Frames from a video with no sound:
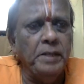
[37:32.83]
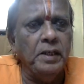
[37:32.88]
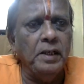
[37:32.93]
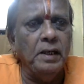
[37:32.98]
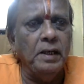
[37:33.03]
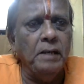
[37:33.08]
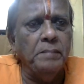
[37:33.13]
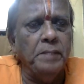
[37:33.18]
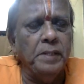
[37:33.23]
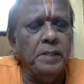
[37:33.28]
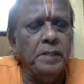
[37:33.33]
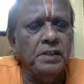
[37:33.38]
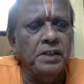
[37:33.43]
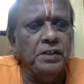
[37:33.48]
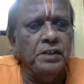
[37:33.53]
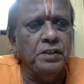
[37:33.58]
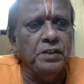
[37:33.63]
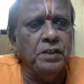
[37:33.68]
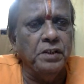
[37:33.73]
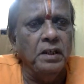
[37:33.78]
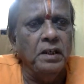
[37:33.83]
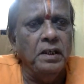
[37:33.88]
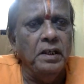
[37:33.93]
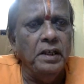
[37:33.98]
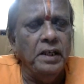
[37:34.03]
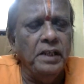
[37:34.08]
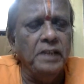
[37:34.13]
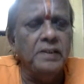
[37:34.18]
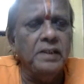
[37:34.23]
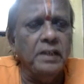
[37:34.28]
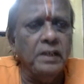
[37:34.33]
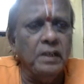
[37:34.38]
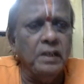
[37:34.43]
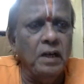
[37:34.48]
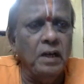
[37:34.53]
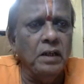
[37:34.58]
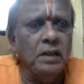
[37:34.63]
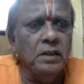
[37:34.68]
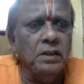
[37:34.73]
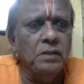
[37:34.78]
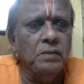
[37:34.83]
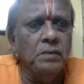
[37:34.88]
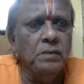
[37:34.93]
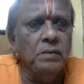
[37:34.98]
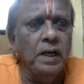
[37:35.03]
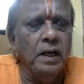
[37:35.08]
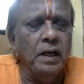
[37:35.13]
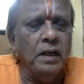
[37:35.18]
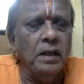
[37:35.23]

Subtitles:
compensation is a wrongdoer,